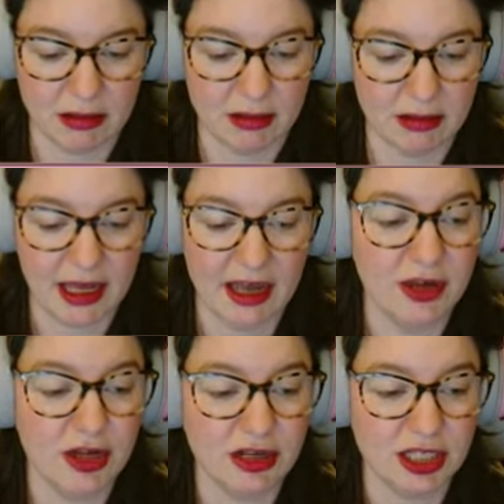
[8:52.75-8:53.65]
Yeah, if you
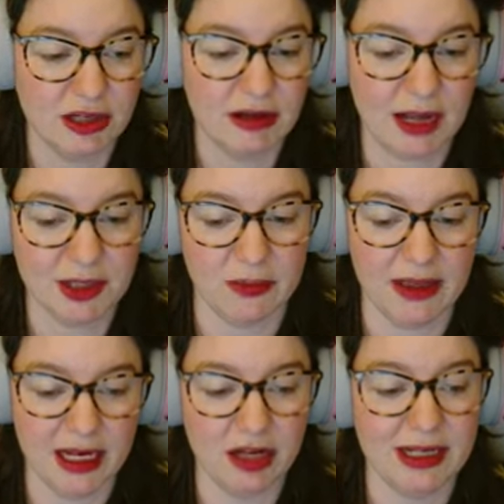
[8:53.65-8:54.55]
go to your laptop and
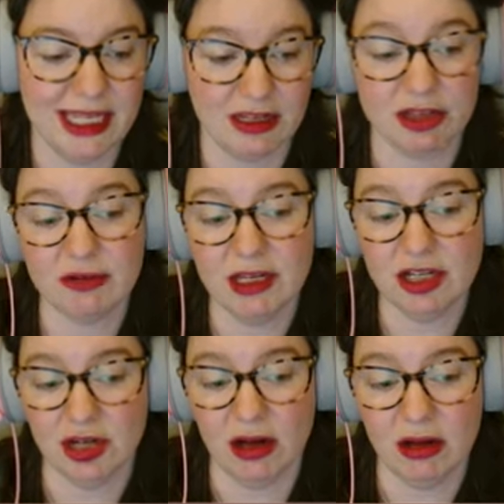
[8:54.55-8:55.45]
then you can take a
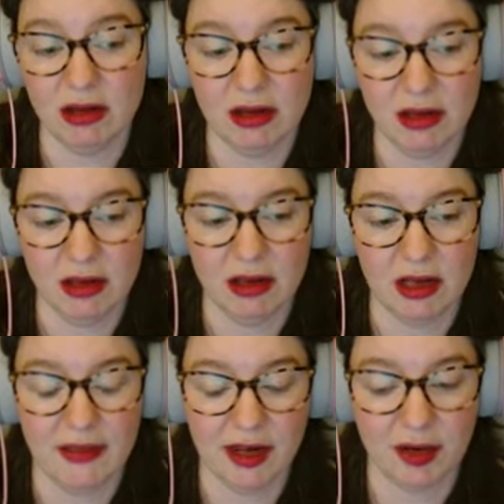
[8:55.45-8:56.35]
screenshot
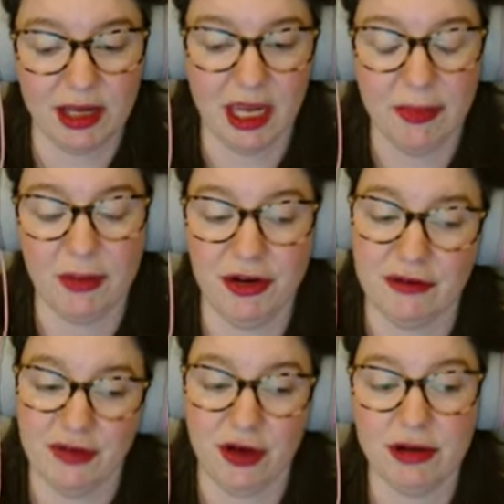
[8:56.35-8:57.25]
and then you can keep them on your
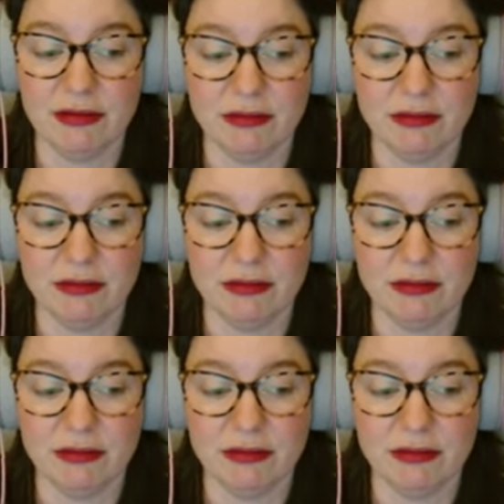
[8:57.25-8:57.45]
phone.